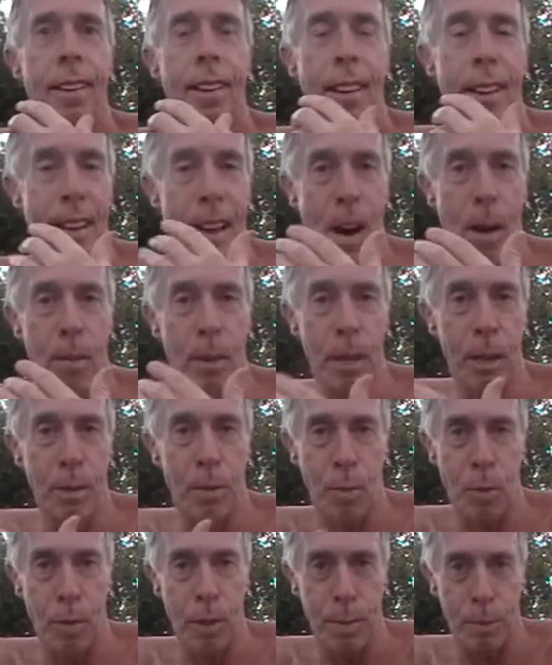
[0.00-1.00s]
now I'm going to
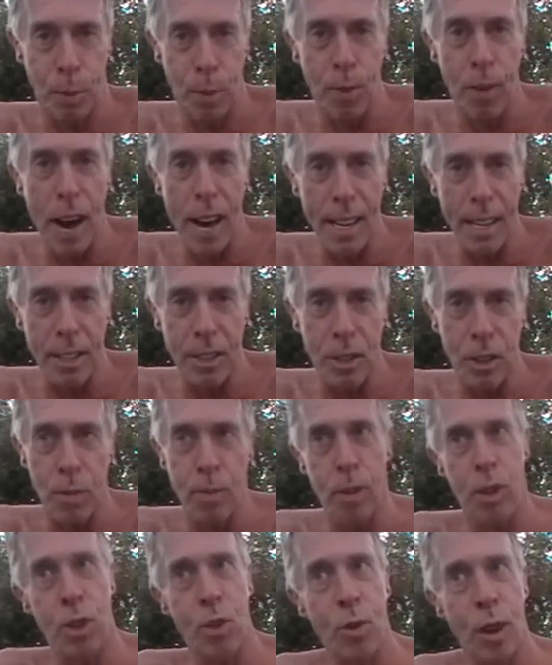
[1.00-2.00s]
provide it to you.
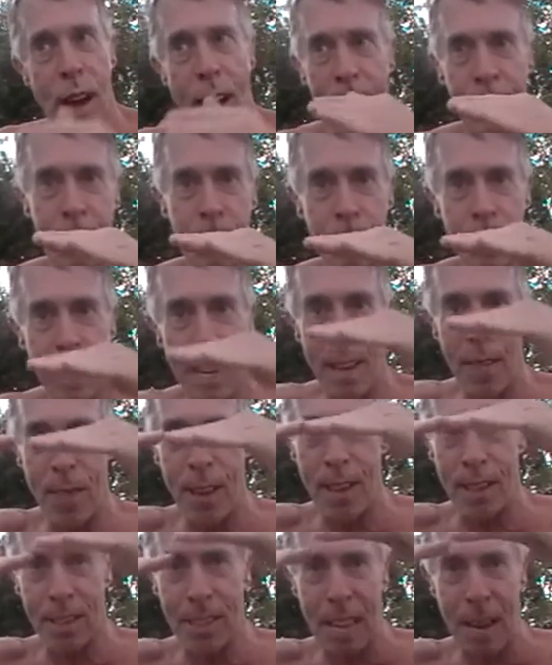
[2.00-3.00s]
But you have to be at
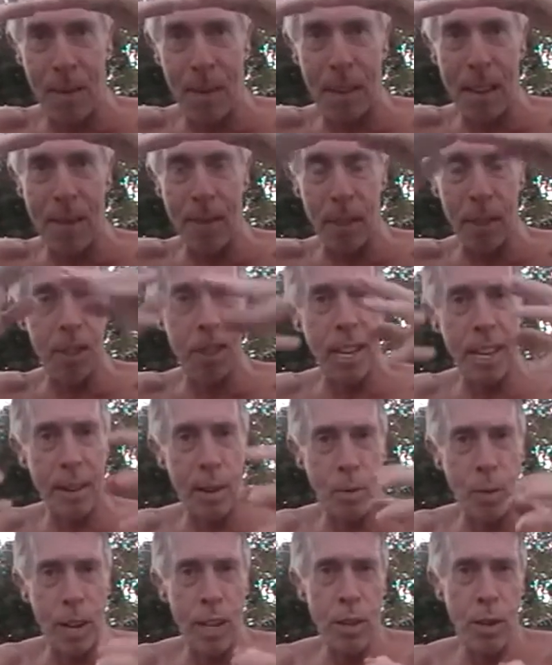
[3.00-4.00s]
that same level. It's like a
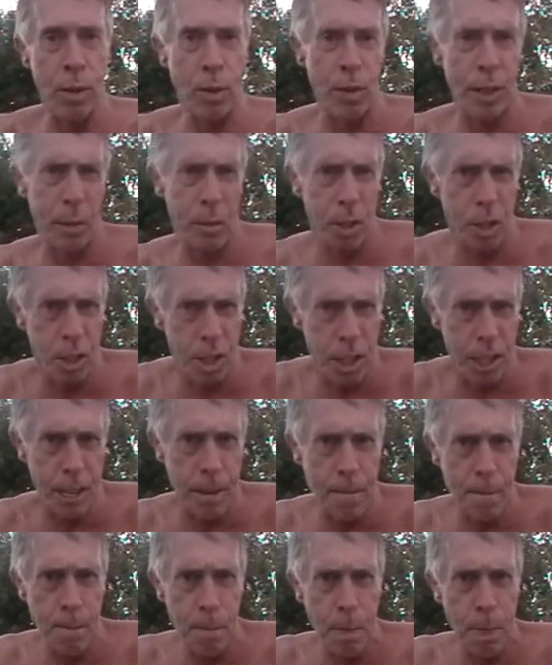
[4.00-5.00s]
radio frequency,
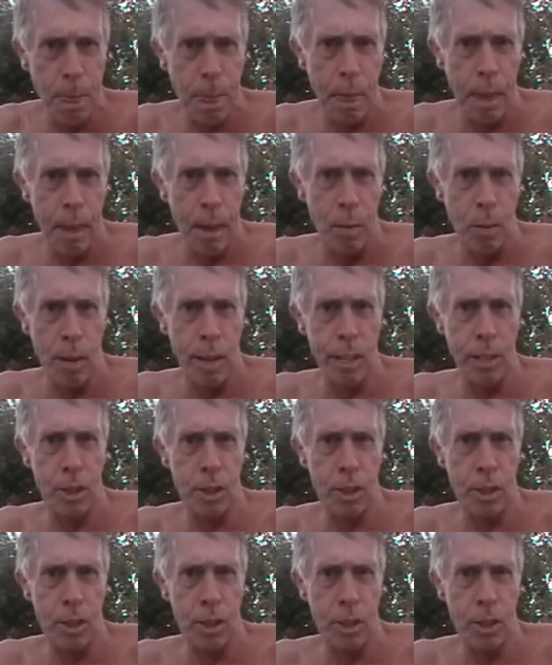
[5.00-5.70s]
right? You